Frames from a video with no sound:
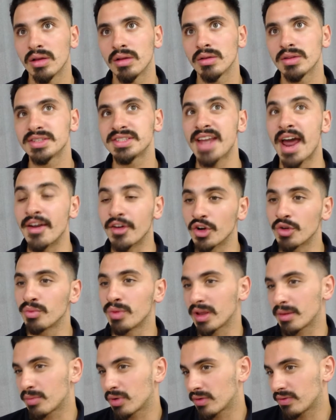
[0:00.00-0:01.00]
standard
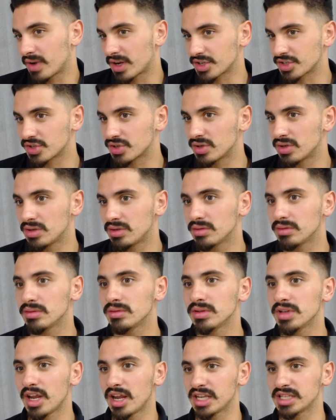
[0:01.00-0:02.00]
like professional
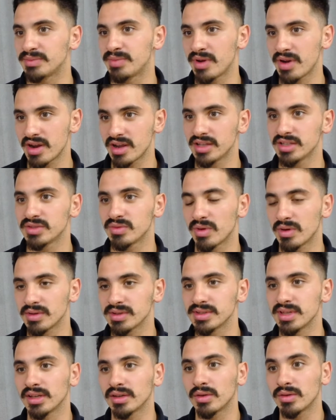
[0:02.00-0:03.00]
experience, where it was
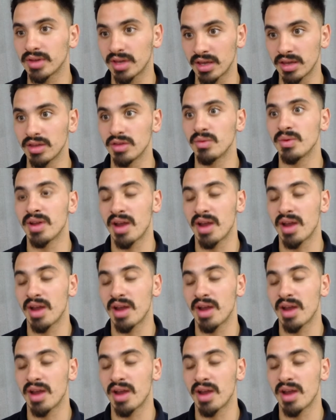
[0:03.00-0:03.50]
like, okay,